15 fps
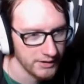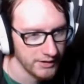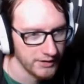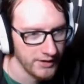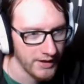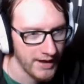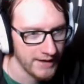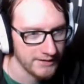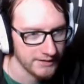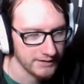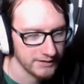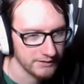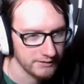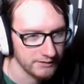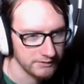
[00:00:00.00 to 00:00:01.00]
that
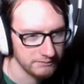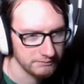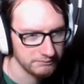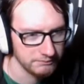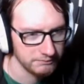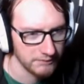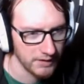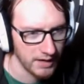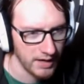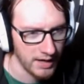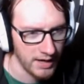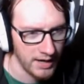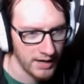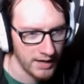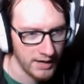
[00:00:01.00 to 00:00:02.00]

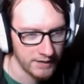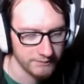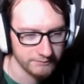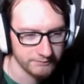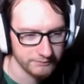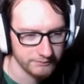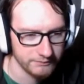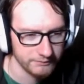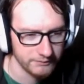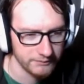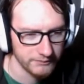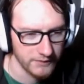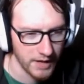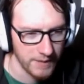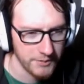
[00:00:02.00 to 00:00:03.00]

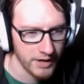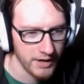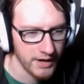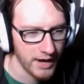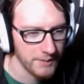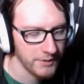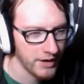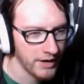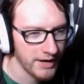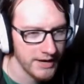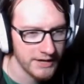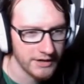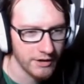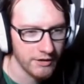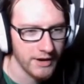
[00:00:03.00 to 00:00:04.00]
I'm going to
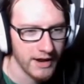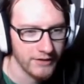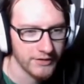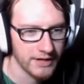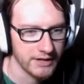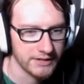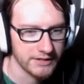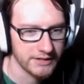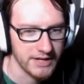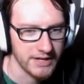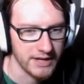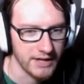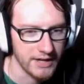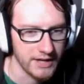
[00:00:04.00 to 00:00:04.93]
need to go down there to see,